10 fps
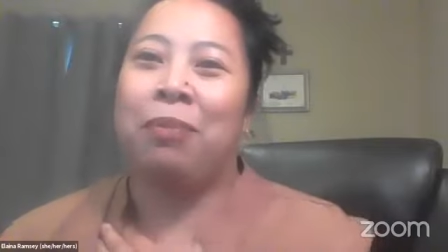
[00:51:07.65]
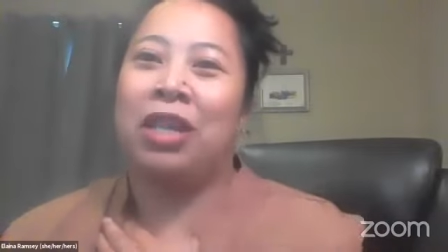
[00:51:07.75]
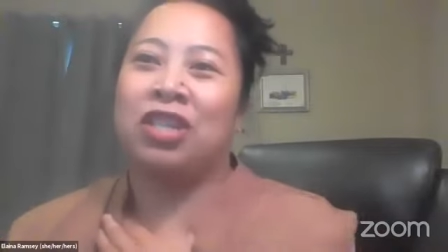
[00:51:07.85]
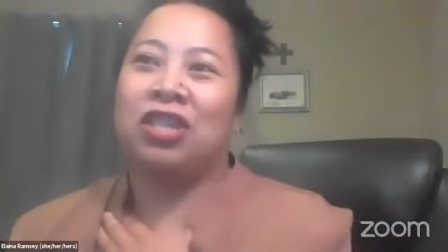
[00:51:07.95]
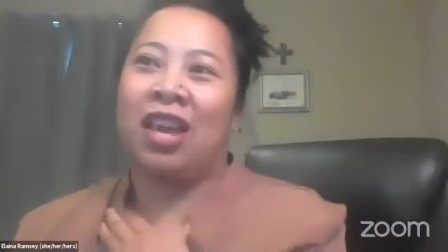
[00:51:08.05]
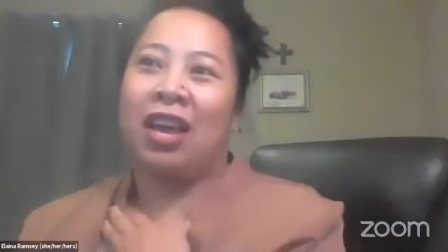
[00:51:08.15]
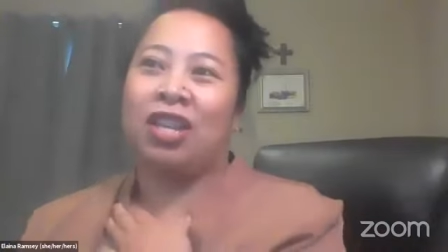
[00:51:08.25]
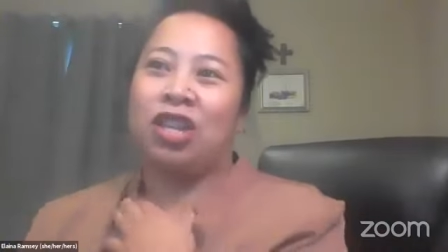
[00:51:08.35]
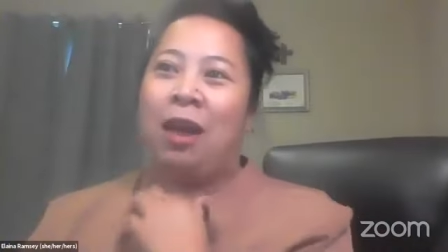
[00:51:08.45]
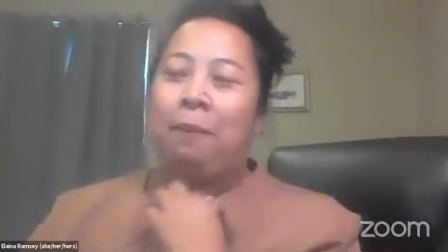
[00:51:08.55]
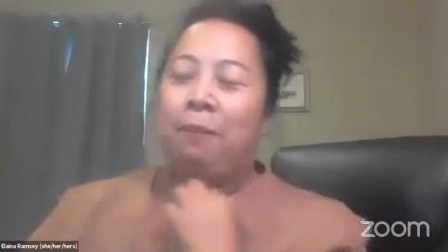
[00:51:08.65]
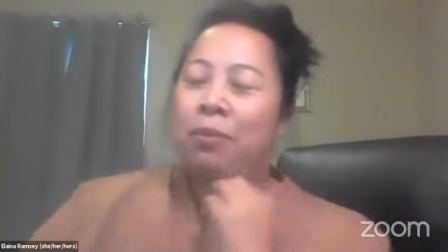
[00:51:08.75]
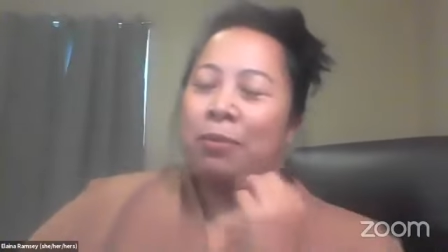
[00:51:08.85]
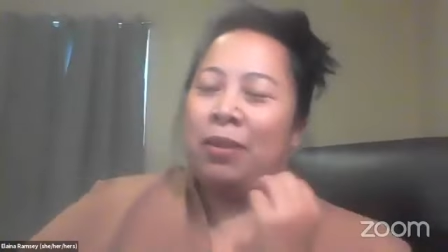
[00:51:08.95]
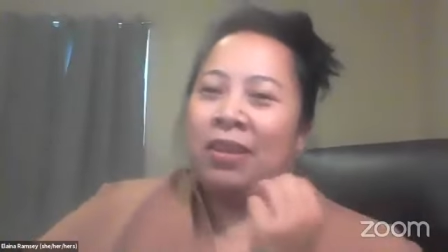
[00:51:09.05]
Paisha's Cash App
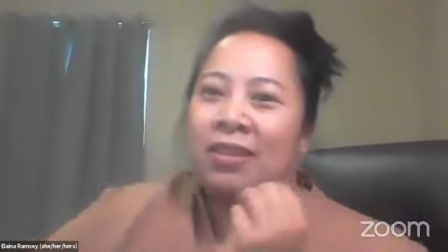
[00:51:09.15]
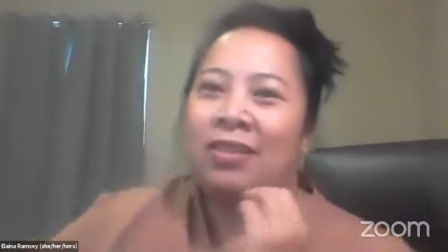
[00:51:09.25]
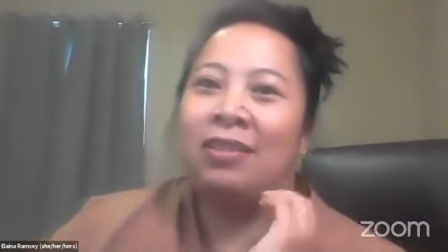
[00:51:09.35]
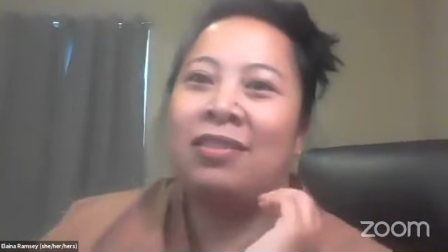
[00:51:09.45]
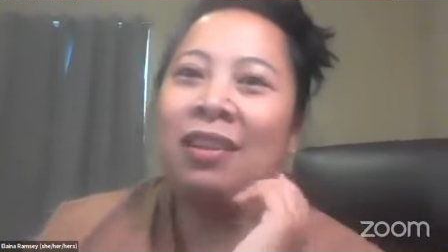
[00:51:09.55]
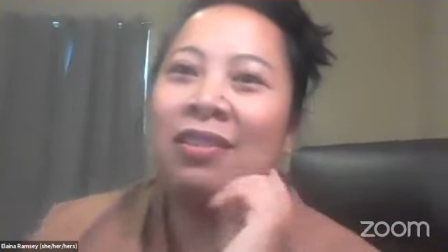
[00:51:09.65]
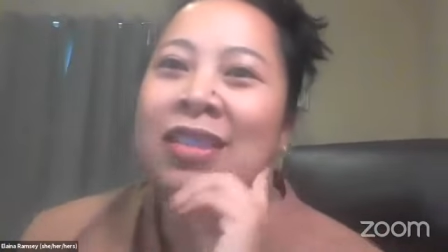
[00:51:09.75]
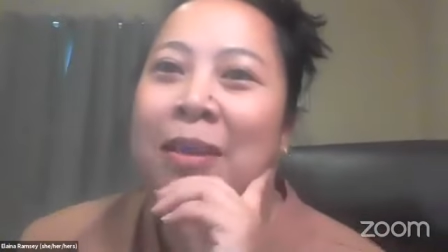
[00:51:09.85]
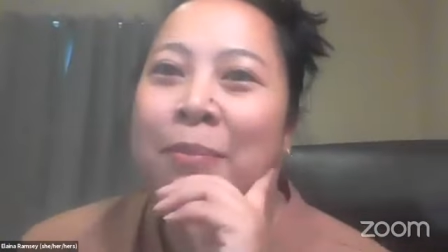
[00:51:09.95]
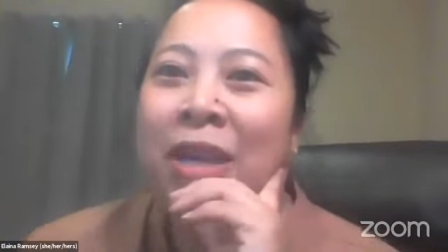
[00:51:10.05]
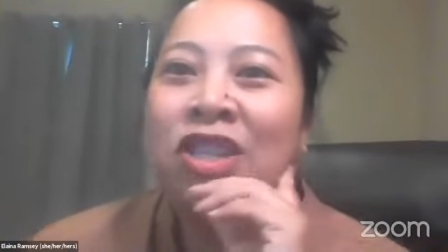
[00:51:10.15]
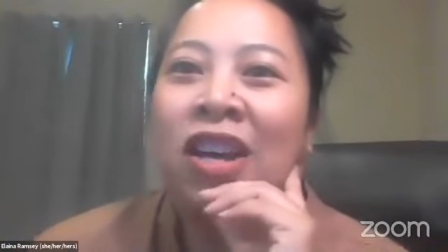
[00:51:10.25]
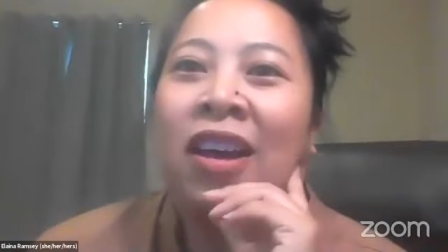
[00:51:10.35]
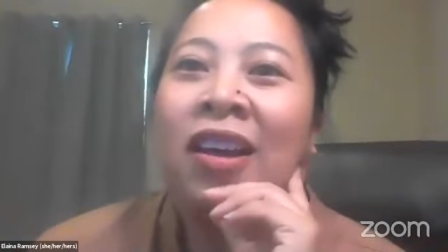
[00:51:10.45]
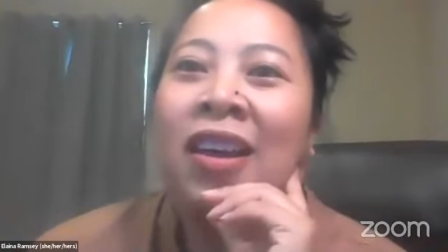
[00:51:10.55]
is you know, dollar sign
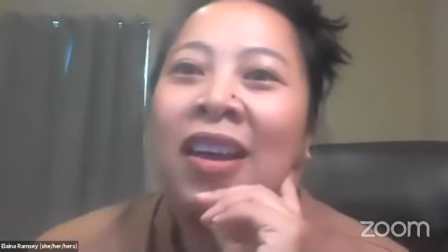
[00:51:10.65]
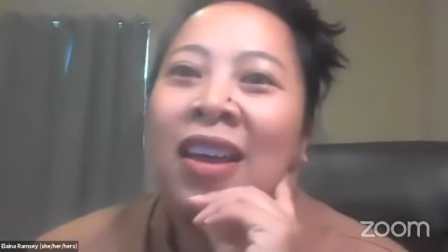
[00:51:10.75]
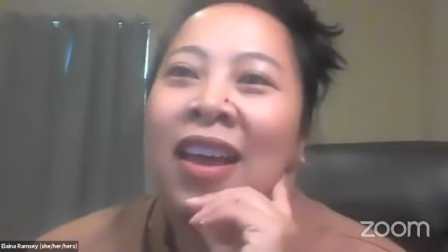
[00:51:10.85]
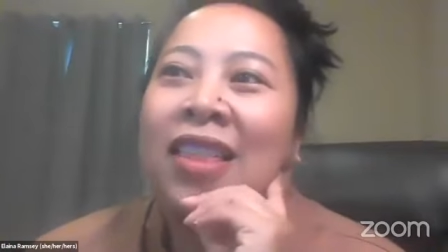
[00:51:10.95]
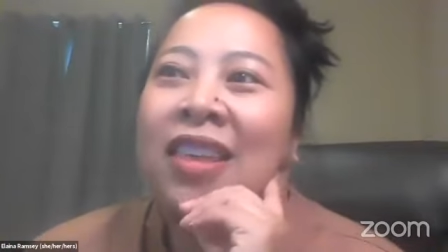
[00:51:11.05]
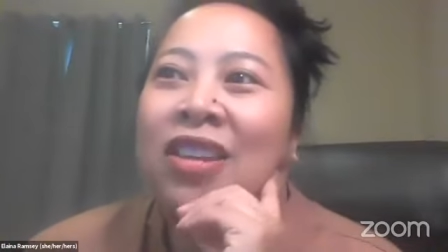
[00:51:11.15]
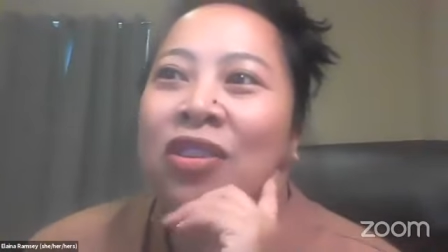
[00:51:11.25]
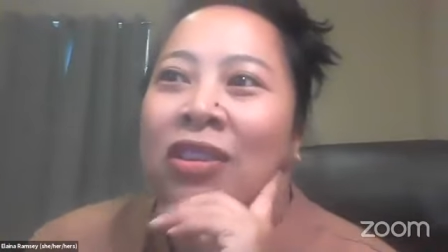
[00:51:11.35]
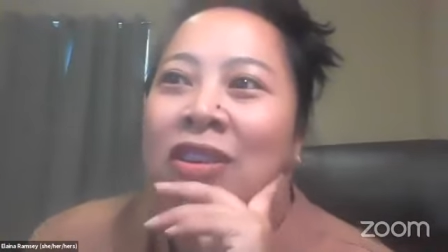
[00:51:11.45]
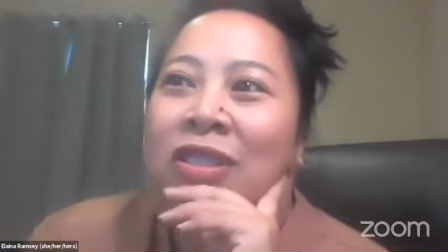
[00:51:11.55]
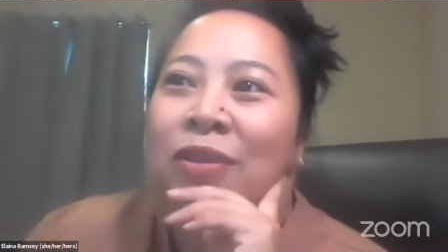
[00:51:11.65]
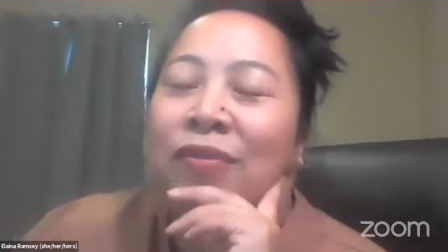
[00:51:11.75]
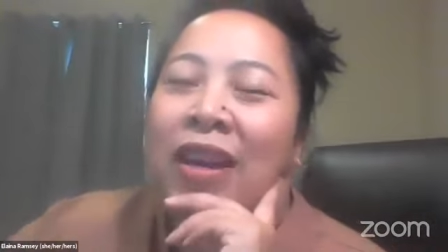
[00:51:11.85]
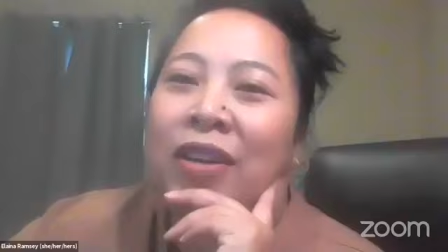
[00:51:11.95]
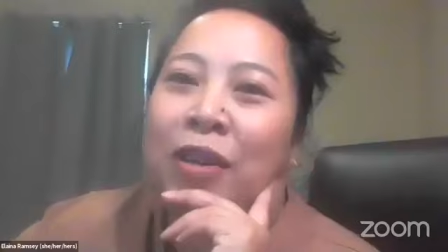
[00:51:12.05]
Paisha, and then you can also
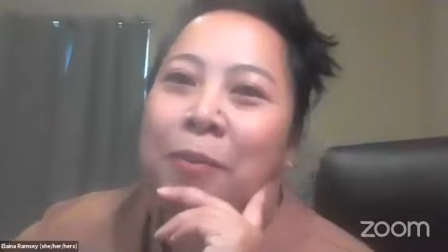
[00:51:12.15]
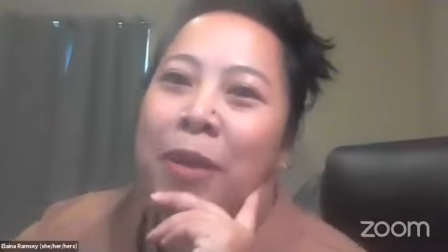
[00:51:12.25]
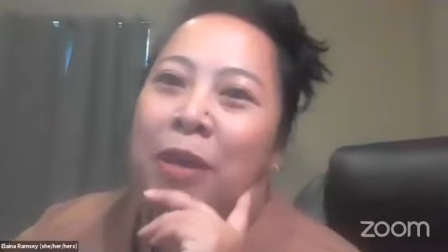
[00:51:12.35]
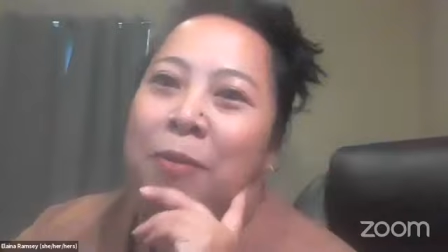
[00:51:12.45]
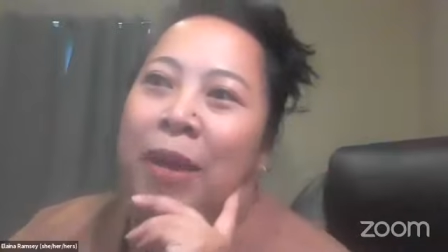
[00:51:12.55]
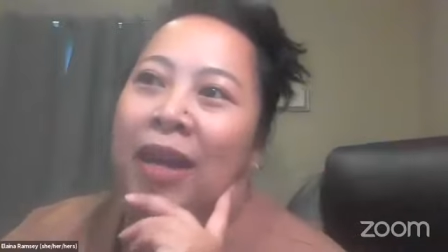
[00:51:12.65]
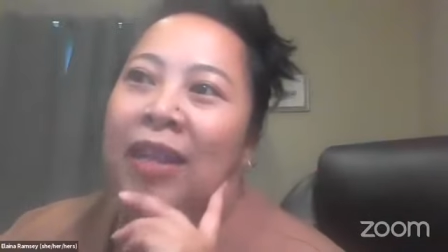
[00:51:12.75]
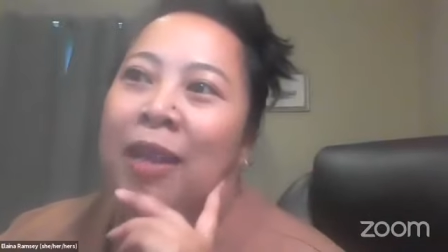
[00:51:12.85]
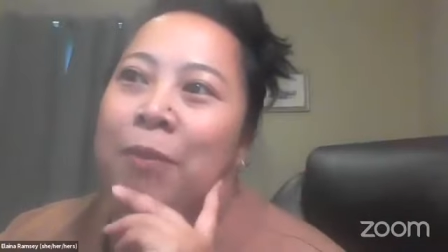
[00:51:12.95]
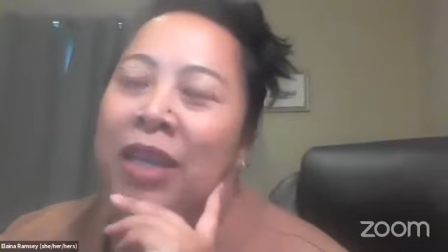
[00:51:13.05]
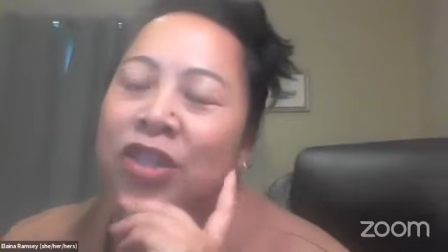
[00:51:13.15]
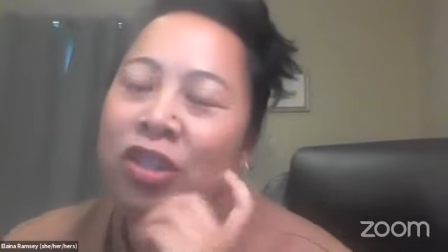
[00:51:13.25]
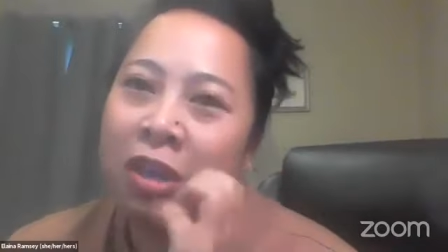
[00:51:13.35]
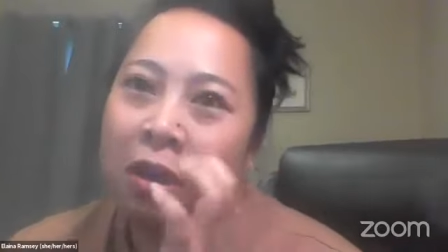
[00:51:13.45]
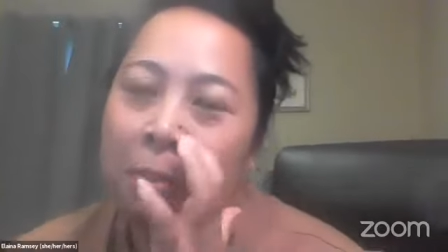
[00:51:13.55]
find her on PayPal at
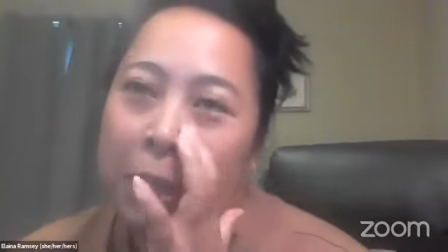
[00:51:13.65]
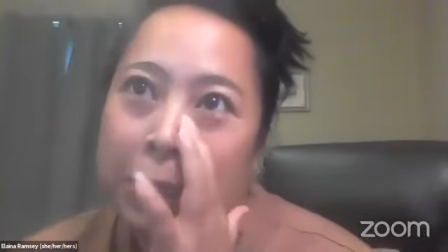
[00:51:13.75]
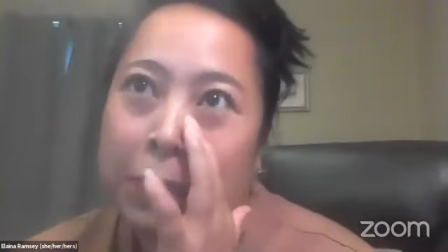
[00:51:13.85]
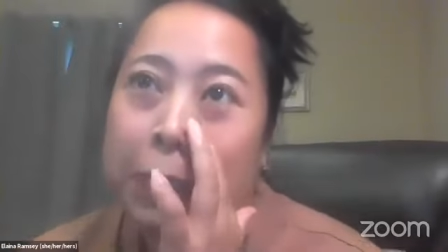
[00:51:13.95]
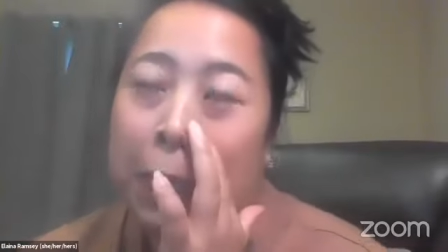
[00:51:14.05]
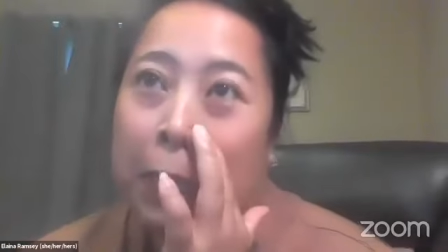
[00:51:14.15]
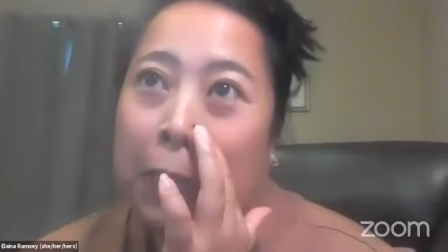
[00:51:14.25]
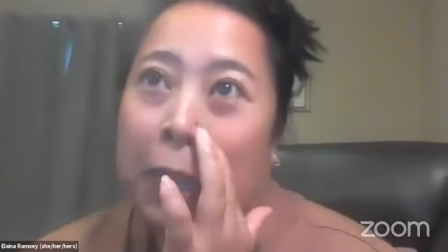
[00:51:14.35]
Paisha Thomas.